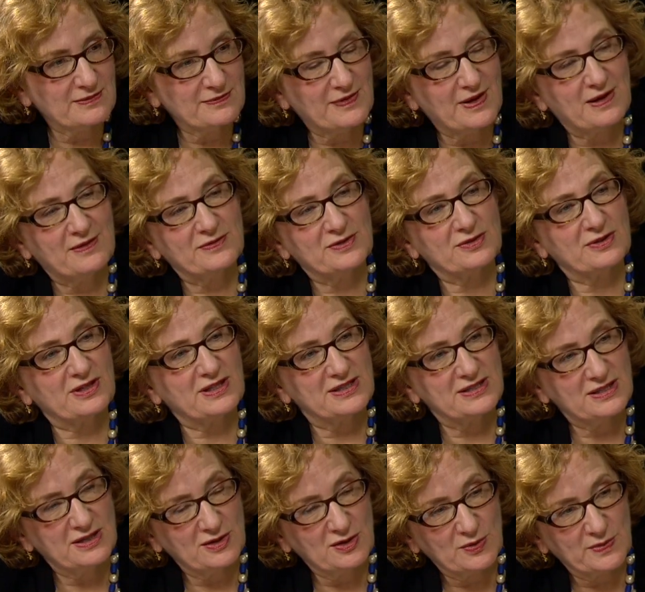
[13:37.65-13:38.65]
involved and are
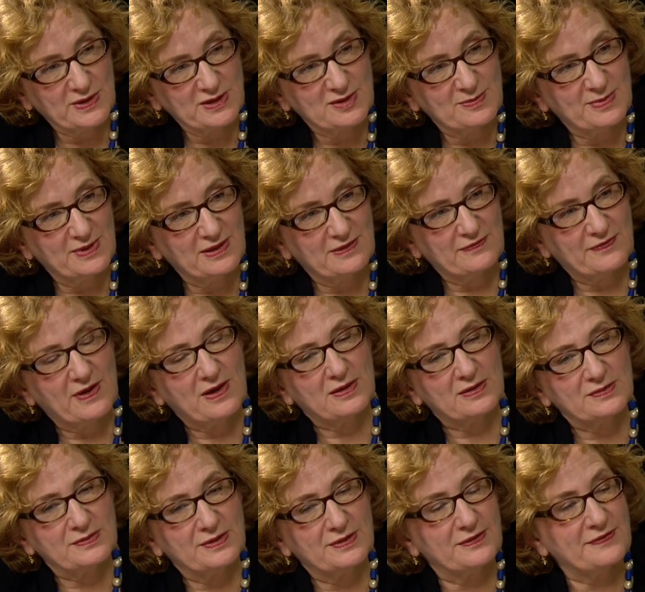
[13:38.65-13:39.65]
continuing to be
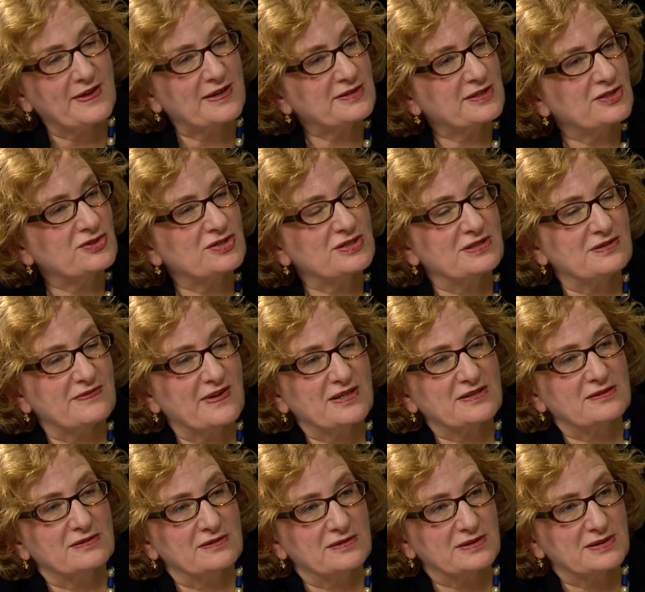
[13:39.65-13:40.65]
involved in the Foundations of
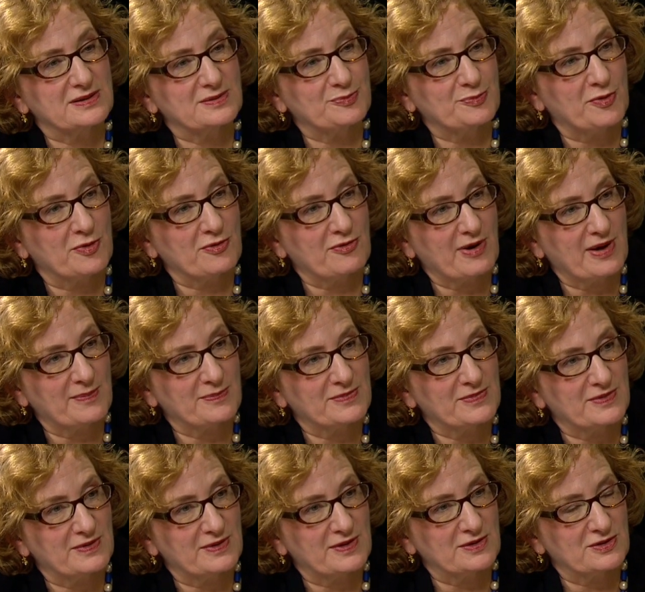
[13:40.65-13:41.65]
Excellence
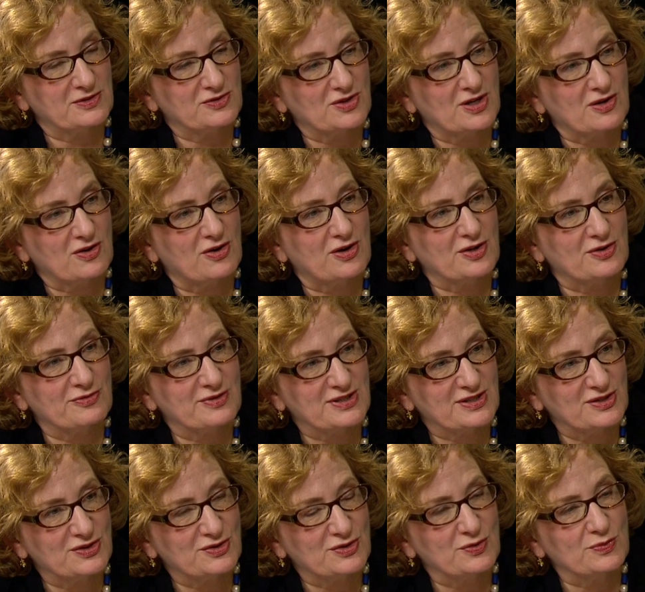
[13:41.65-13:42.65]
program, the John Gardner
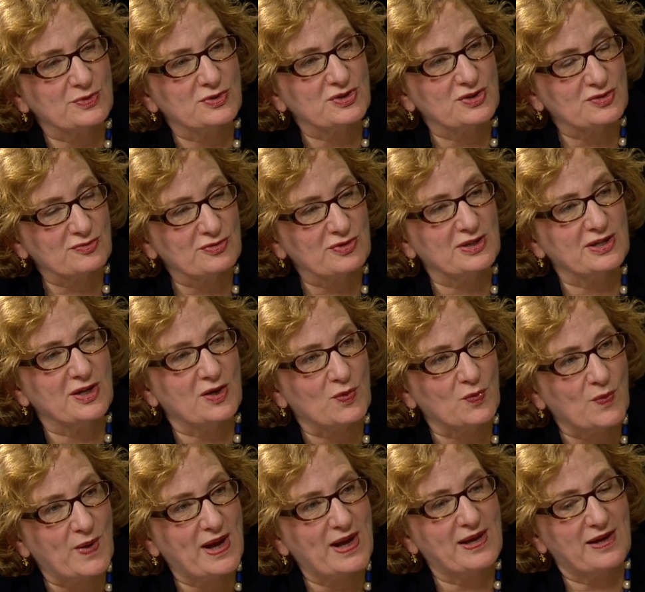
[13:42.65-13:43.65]
Institute, which is really a
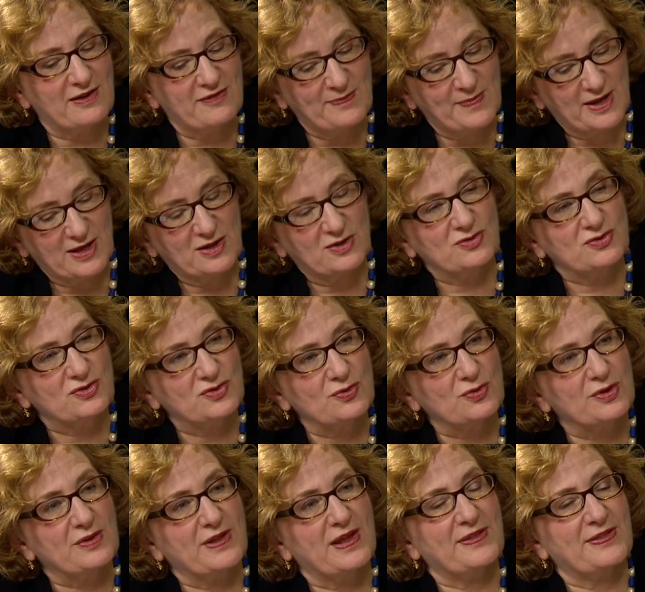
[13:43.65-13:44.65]
way of making
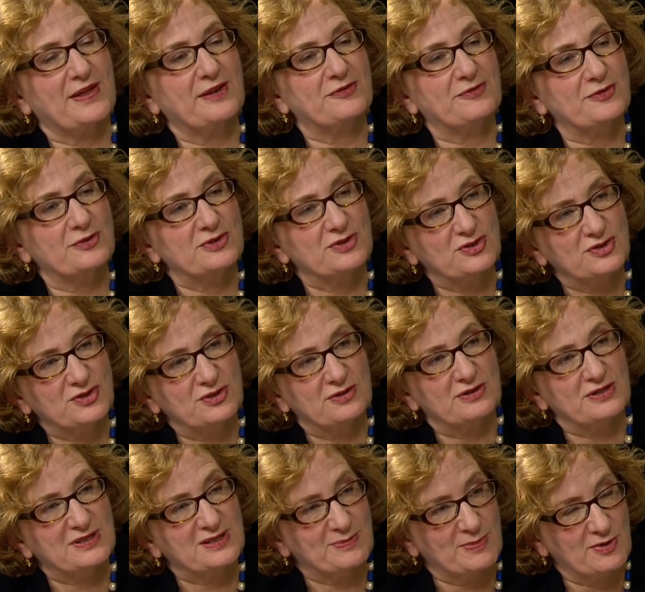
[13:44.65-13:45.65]
sure that that first year
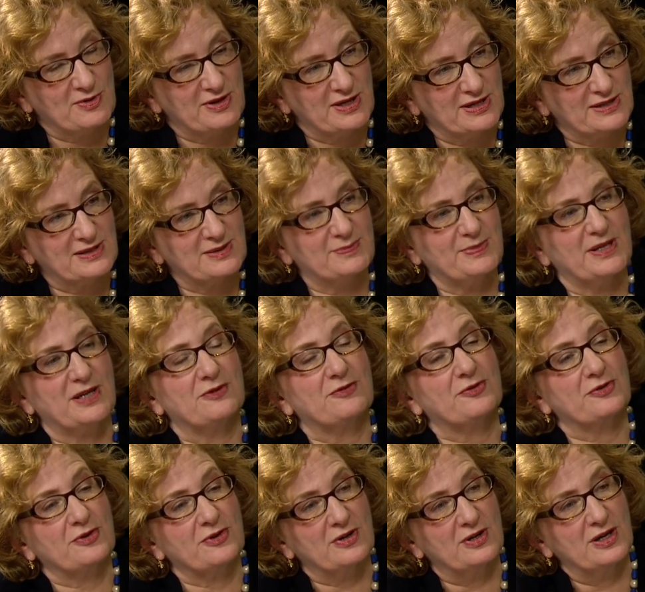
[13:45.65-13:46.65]
experience, be it
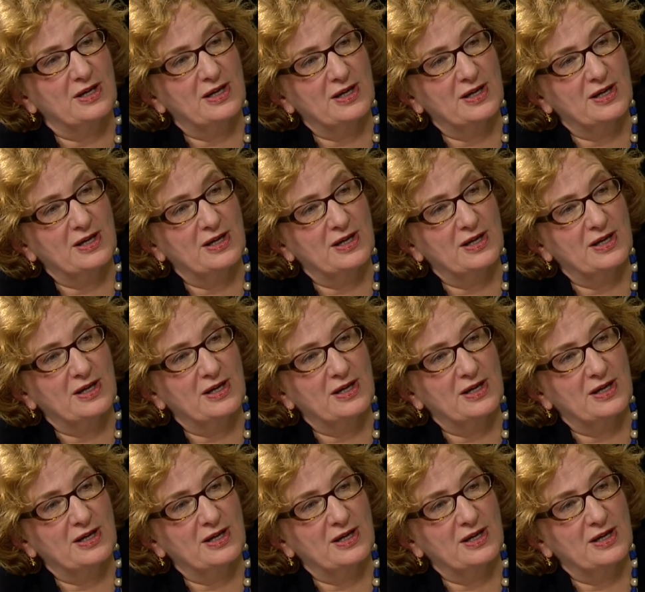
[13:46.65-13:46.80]
for